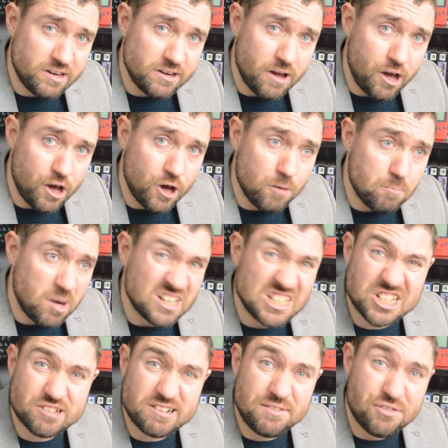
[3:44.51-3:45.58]
but
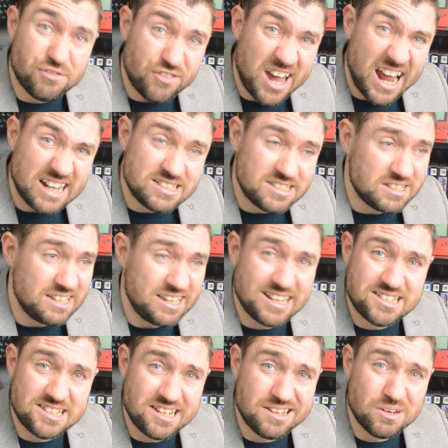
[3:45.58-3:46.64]
are in fact
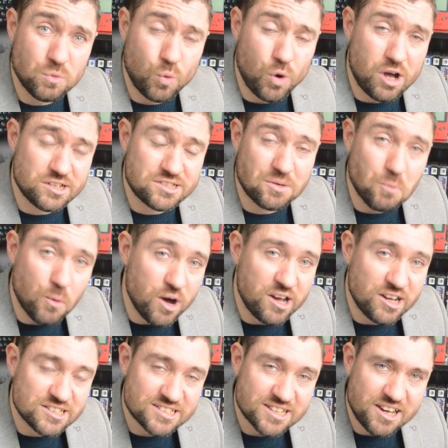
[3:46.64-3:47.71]
getting worse and
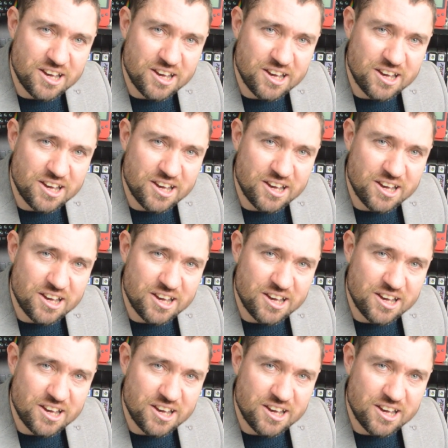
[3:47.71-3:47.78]
worse